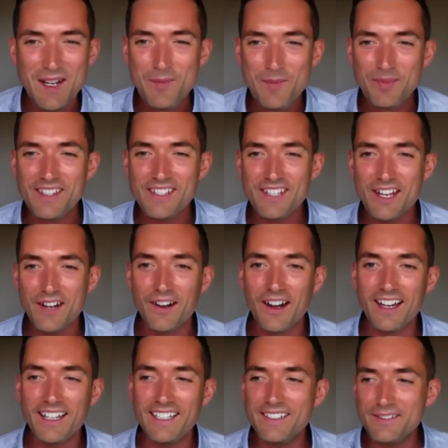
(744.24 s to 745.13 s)
So
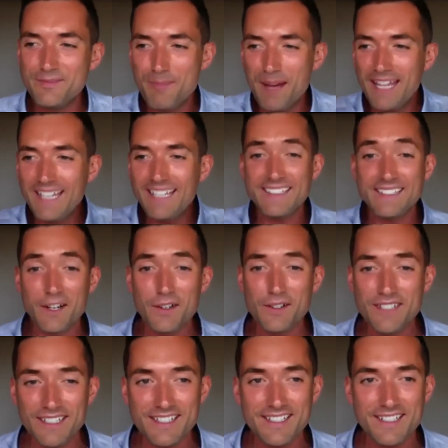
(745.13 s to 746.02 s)
are you making those
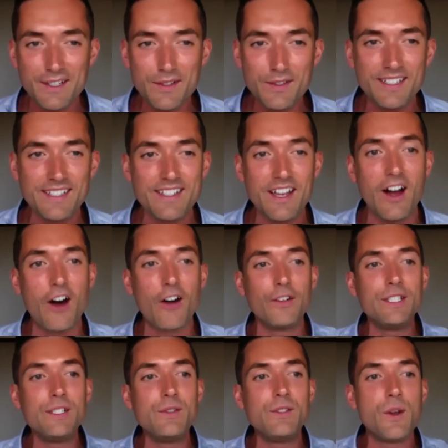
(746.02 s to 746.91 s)
excuses? Or are
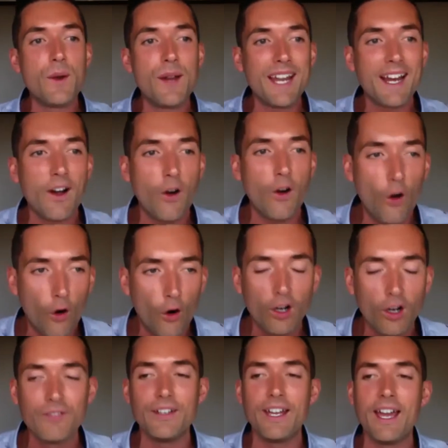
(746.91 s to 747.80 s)
you doing
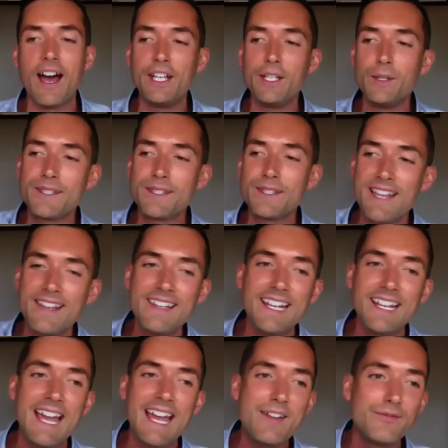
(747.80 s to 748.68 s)
all of it? Are you
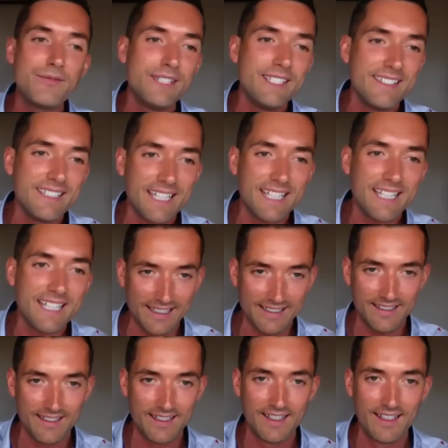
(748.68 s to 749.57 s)
attending every DA?
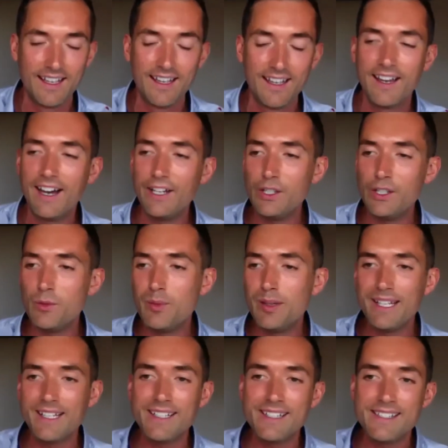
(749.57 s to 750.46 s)
Are you
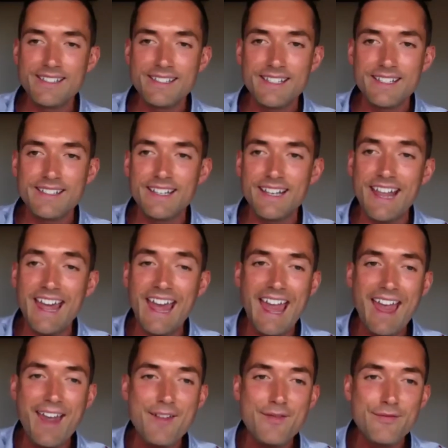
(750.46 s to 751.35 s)
being consistent
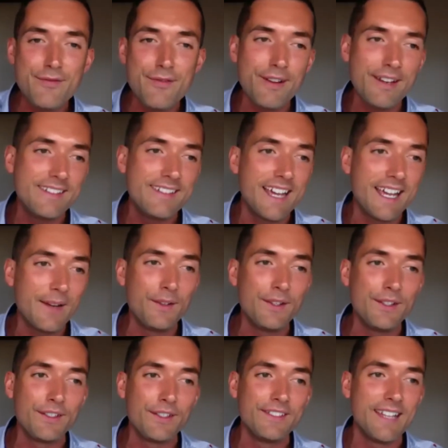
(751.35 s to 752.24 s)
every day with
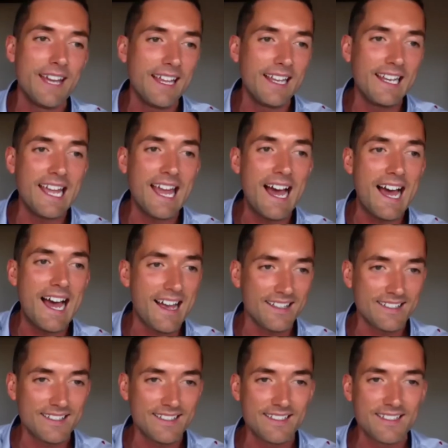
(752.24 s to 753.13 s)
your daily
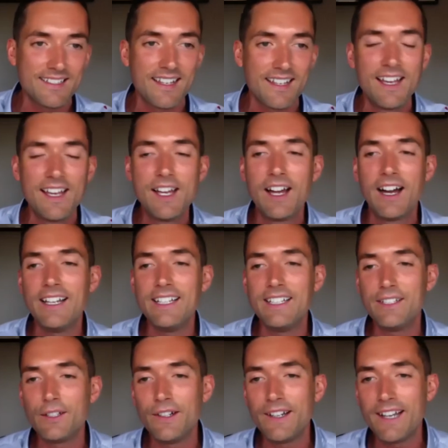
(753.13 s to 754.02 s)
asks? Are you
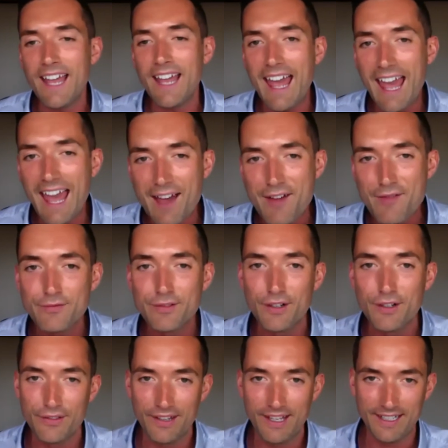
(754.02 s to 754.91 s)
doing
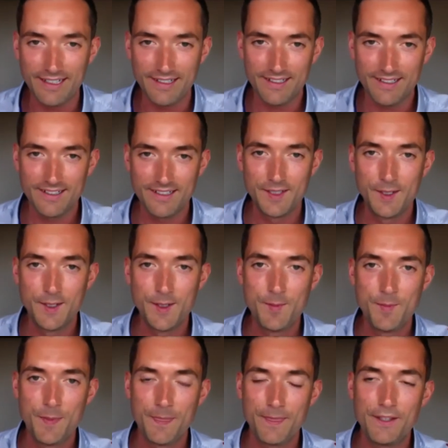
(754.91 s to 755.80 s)
everything
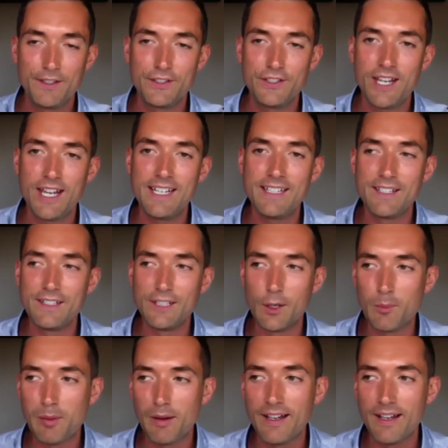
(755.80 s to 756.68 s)
that Jade in the
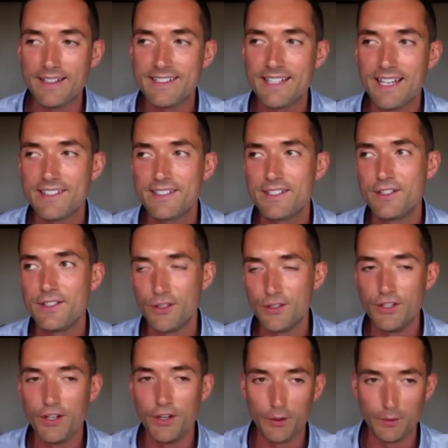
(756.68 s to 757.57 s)
upline says you
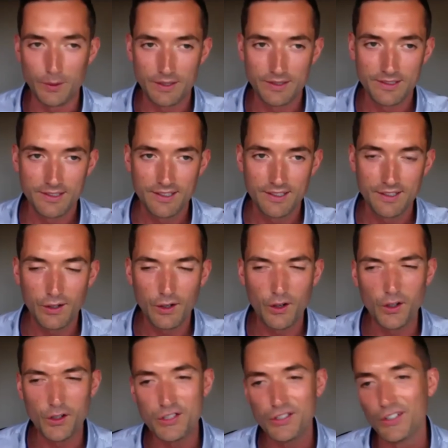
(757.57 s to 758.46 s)
should do?
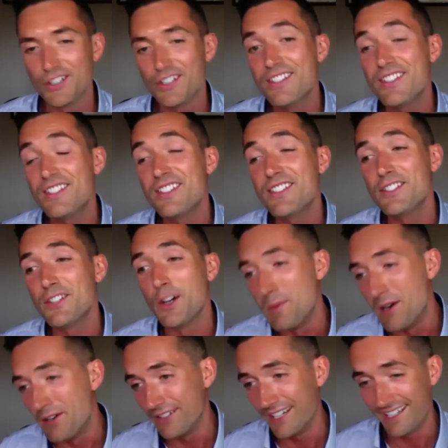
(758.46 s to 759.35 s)
Or just some
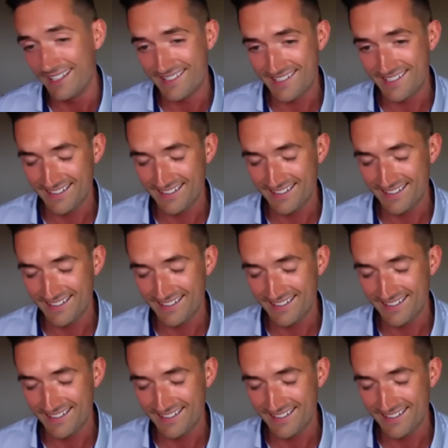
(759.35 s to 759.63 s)
of it?